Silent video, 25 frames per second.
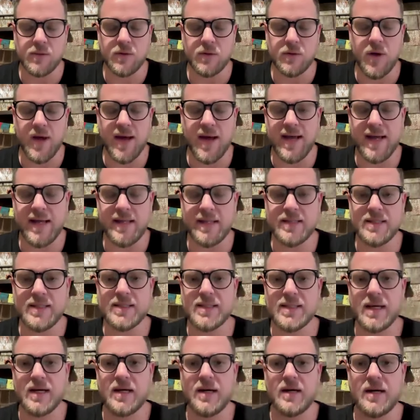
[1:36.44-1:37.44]
The
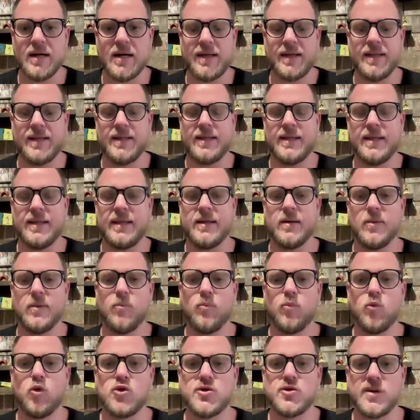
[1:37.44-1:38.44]
hands are in the
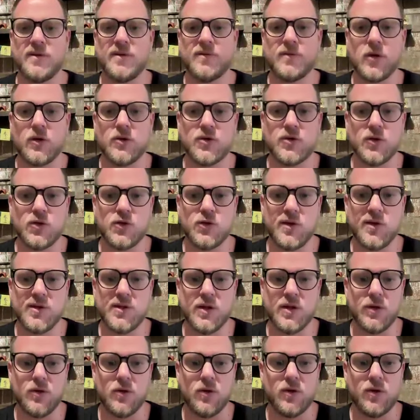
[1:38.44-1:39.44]
mudra of
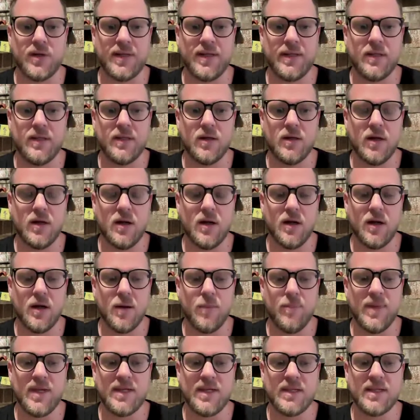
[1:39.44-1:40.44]
concentration, or the
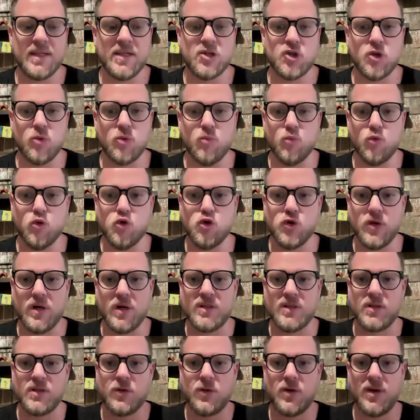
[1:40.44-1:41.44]
meditation
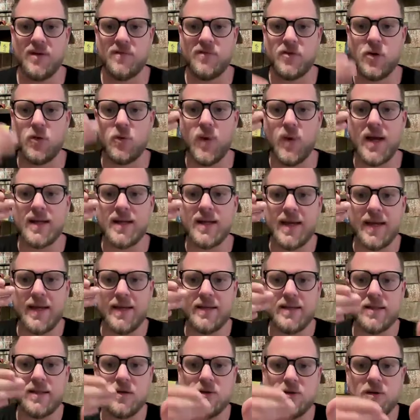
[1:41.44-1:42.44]
mudra. So you have your right
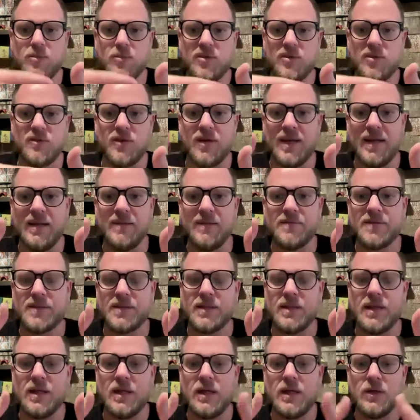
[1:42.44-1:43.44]
hand on top of the
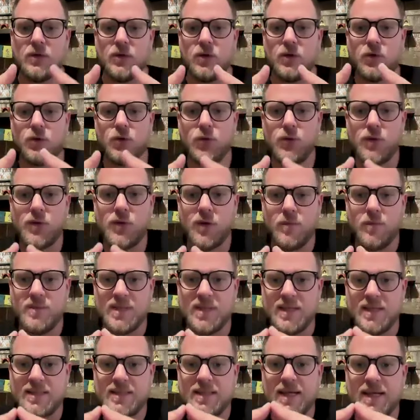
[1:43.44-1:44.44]
left, the 2
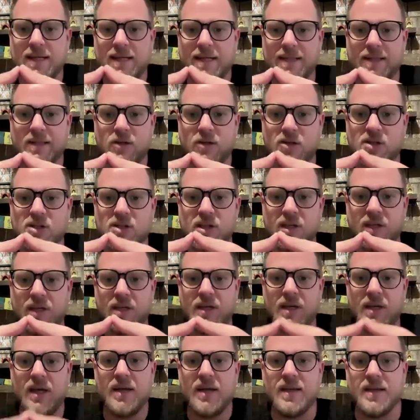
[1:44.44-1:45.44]
thumbs are slightly
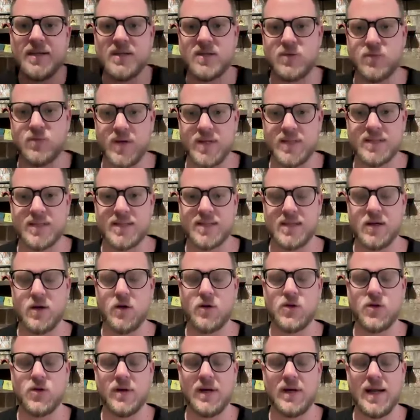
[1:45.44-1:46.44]
touching, and this rests
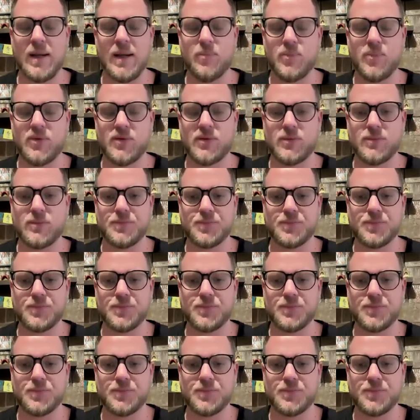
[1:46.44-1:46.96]
on your lap.